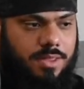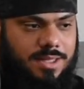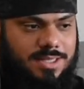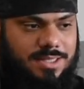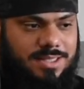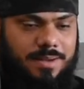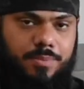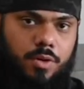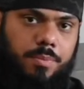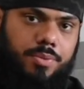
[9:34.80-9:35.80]
This is the
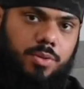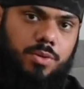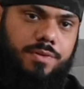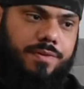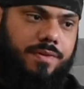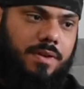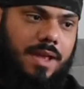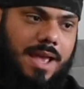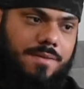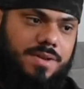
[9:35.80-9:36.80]
burn-proof
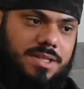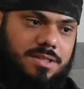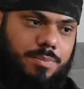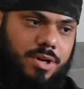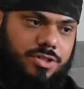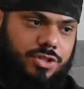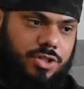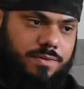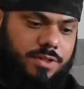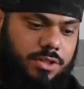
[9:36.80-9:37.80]
heavy suppressor
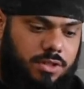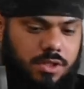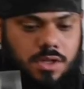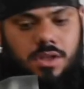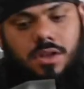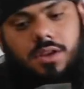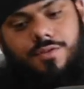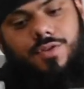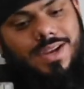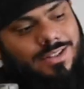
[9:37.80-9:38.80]
cover.
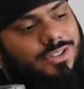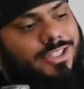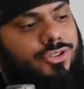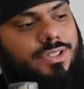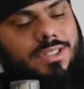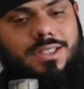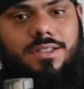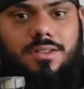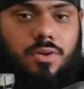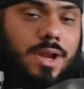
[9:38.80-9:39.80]
If you guys are interested
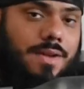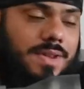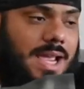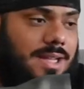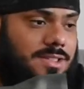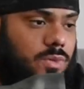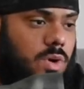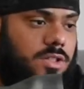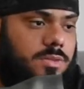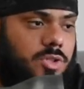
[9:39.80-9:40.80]
in or have cans and
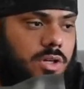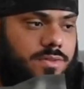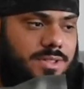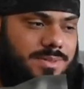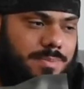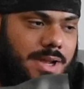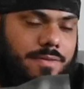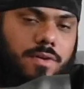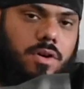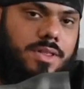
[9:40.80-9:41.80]
want some covers, by
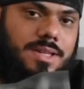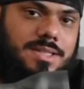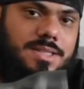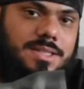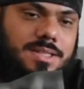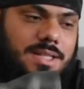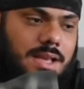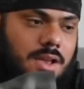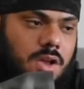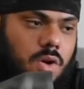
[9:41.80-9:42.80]
far this is
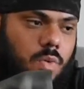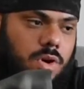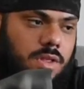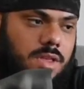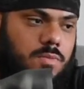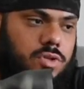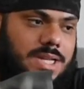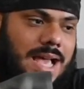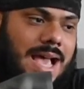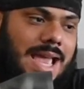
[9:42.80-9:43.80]
one of the
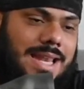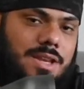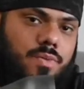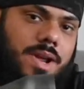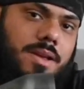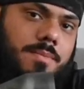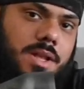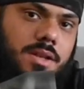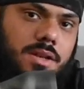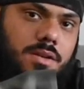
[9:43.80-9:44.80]
most highly
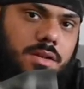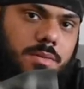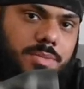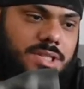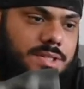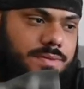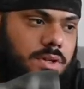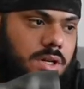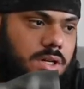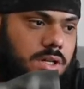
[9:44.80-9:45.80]
recommended pieces
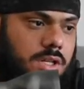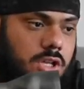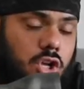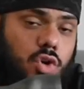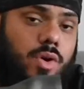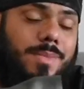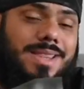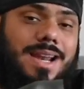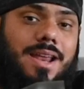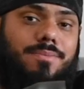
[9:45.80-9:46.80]
of equipment
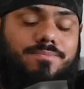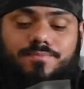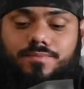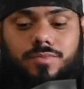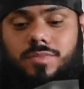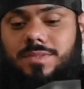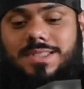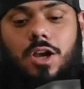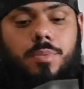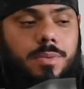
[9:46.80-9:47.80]
that I
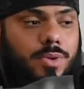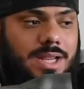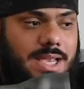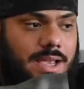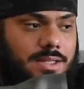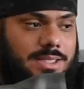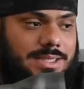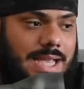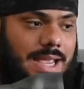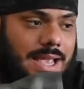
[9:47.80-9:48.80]
tell people to get, because